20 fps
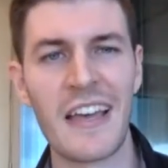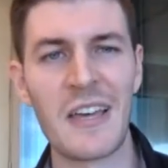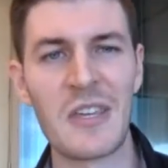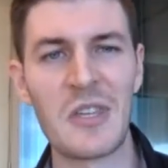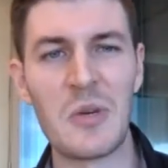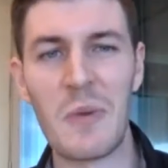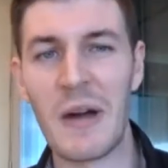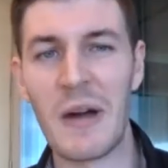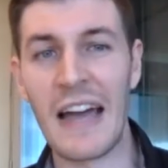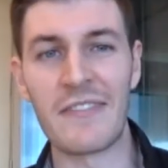
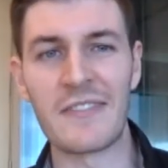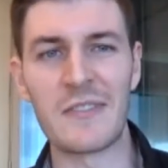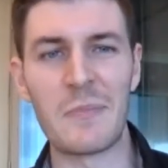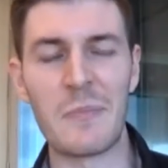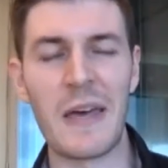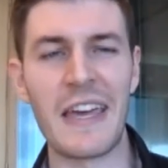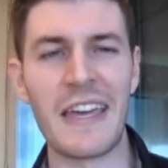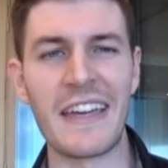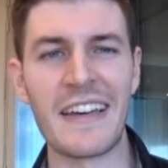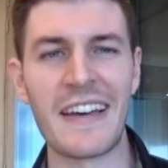you might have to
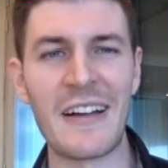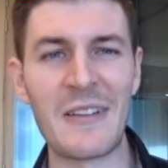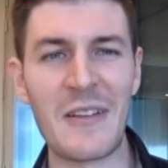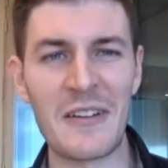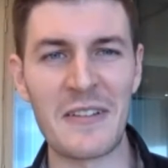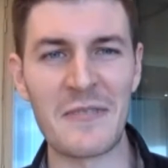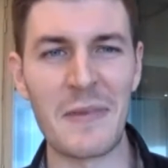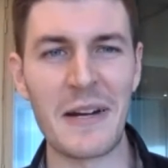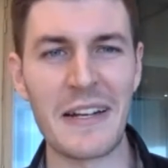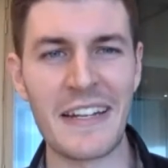pay a lot
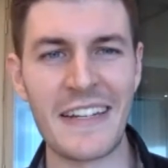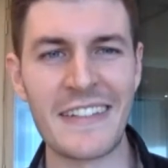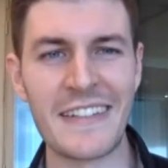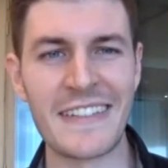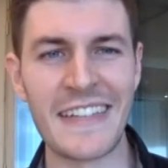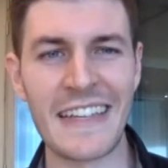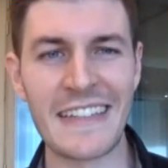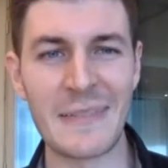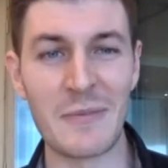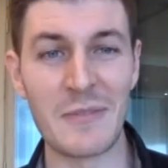of money to
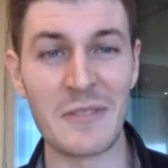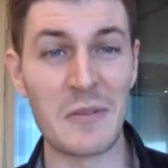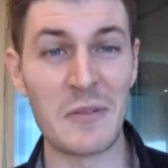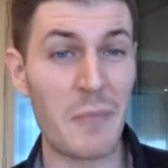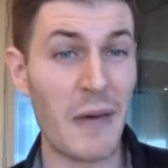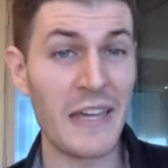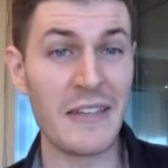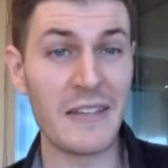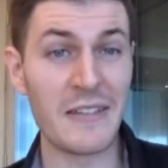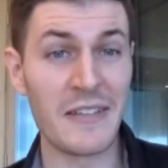get someone to
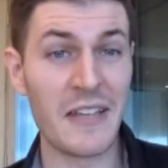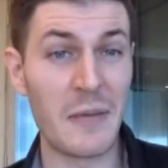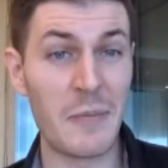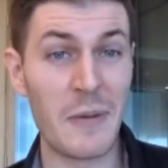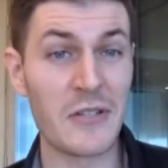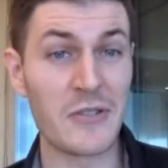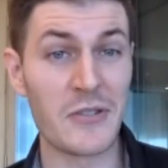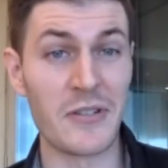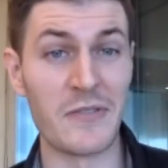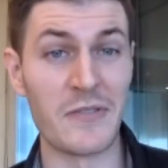paint a
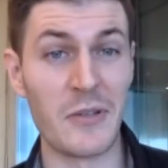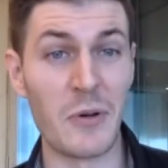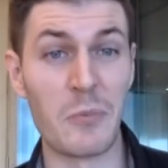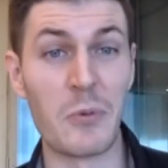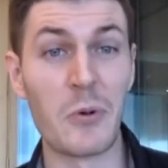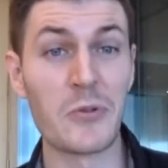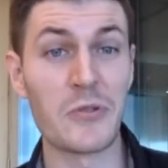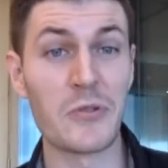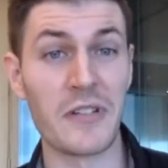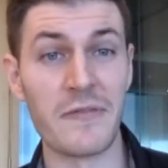picture of you, a
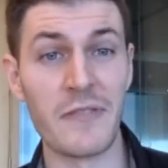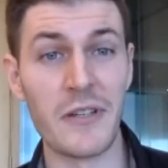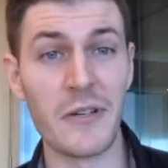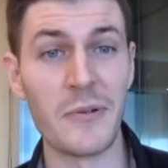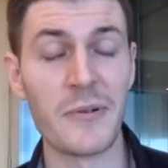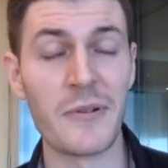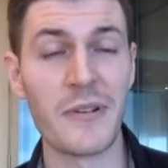portrait of you.